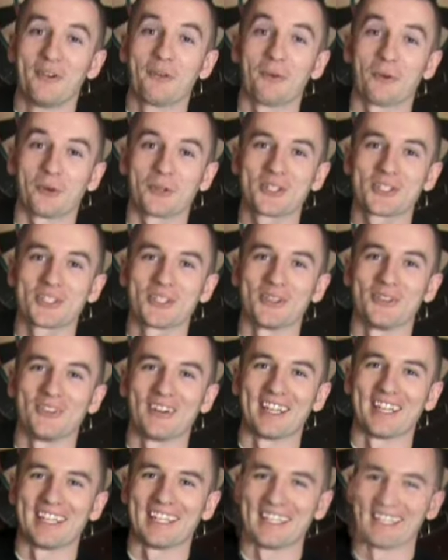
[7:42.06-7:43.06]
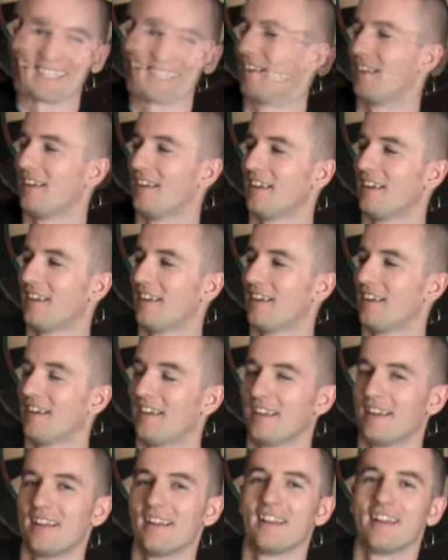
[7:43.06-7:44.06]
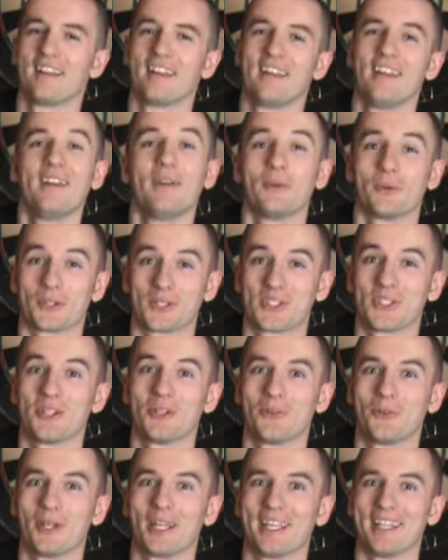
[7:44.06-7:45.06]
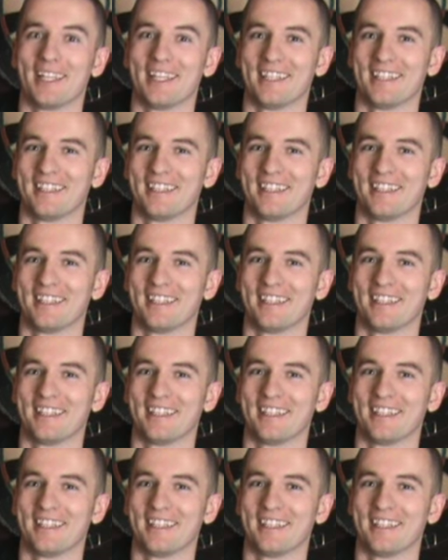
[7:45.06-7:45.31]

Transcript: We're still waiting. We're still waiting.